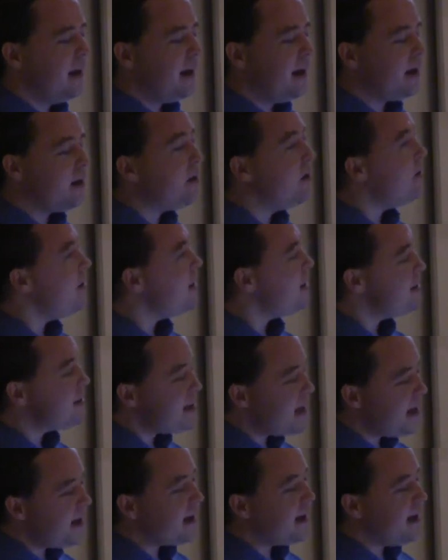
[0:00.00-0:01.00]
including
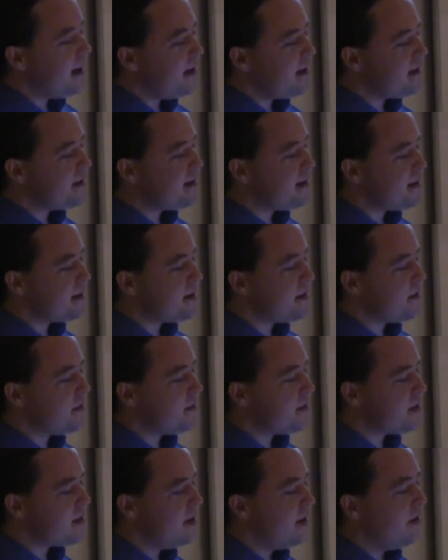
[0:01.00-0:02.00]
dedicated
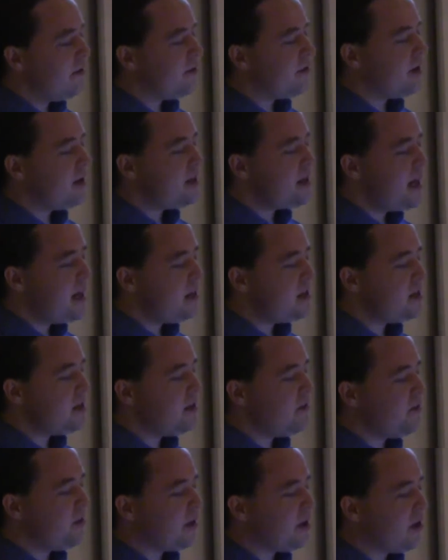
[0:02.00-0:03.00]
systems for
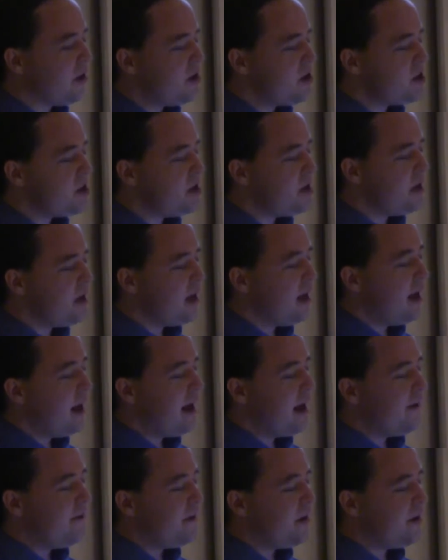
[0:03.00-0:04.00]
attention, recursion,
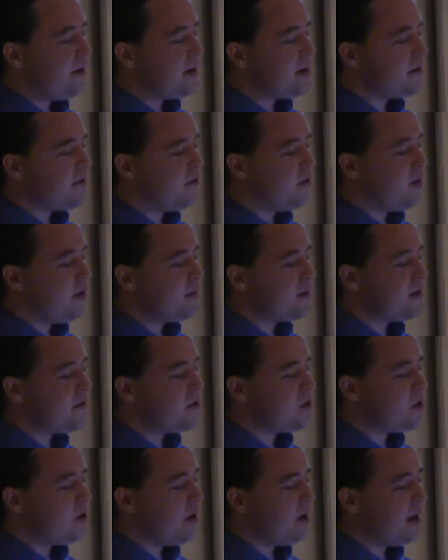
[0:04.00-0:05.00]
and various forms of
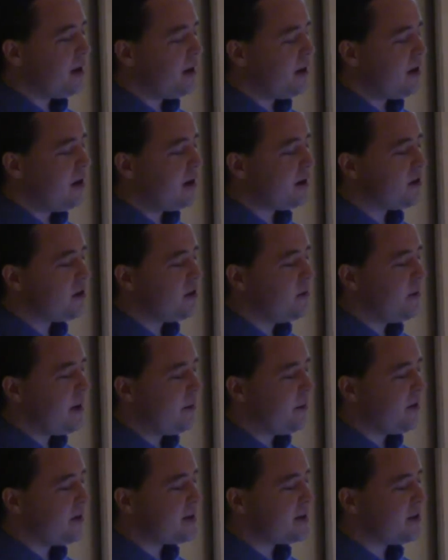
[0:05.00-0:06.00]
short and long-term
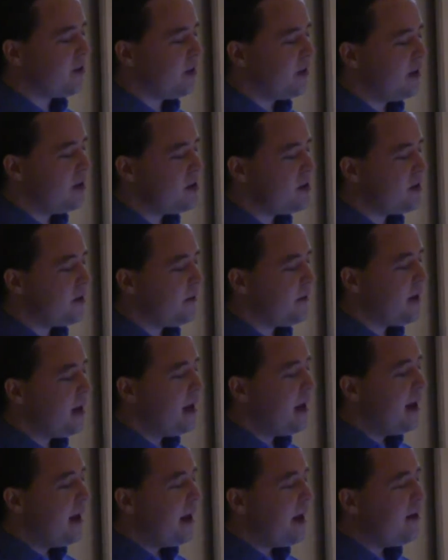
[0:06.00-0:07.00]
memory storage.
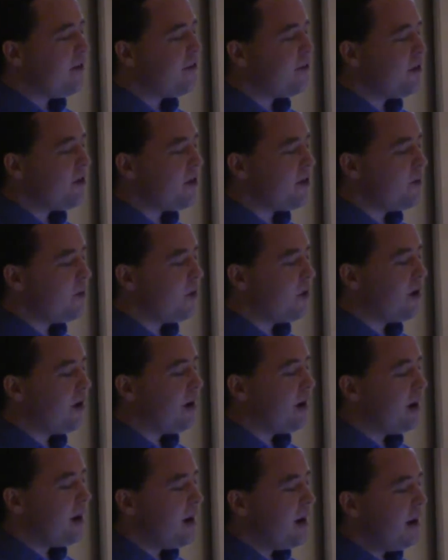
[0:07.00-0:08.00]
And
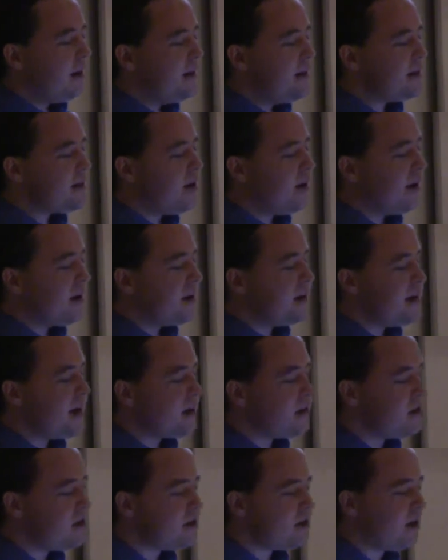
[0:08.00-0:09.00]
furthermore, these
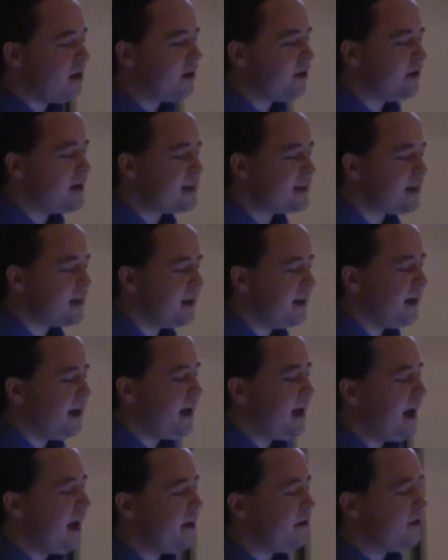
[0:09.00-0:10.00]
architectures are increasingly
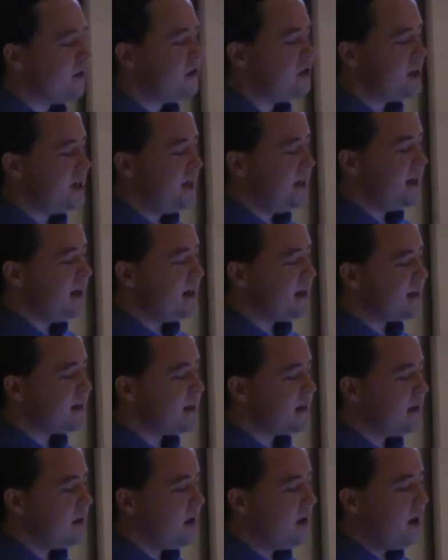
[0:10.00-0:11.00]

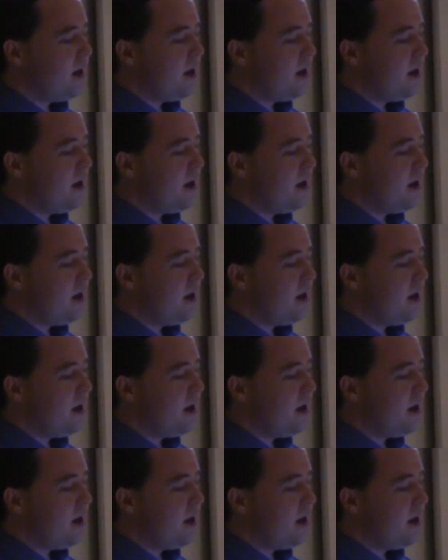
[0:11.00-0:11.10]
heterogeneous,